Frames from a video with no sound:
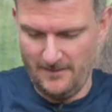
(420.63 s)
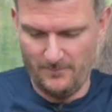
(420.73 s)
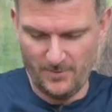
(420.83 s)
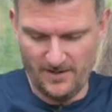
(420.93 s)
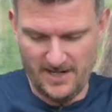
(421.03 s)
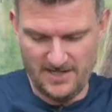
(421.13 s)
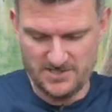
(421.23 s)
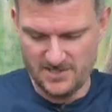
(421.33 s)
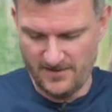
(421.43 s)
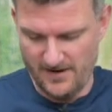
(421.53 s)
but each
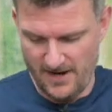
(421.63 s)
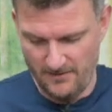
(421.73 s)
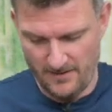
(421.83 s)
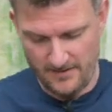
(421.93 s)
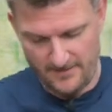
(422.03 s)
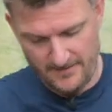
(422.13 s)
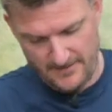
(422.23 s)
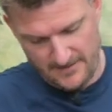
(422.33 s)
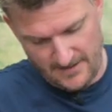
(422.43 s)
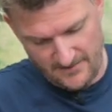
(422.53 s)
to their own.
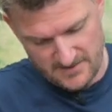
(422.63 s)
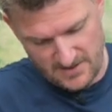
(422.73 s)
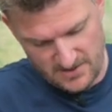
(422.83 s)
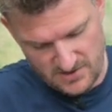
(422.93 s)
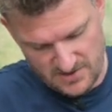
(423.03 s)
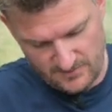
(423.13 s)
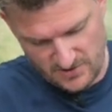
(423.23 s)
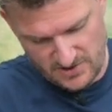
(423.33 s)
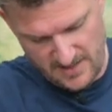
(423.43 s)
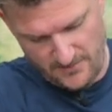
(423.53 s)
And there's an adjustable
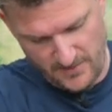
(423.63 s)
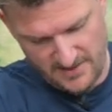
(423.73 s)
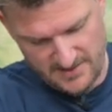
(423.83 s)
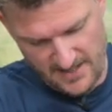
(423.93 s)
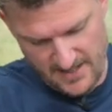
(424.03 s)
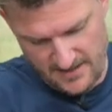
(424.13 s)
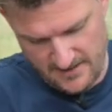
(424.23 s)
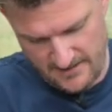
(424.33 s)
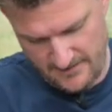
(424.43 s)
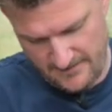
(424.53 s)
cheek piece here.
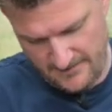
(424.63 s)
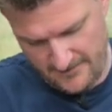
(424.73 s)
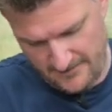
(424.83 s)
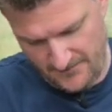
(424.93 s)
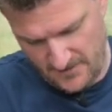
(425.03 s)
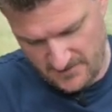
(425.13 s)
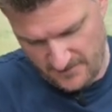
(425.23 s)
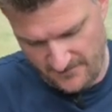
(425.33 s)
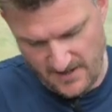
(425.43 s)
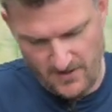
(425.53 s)

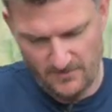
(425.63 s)
So if I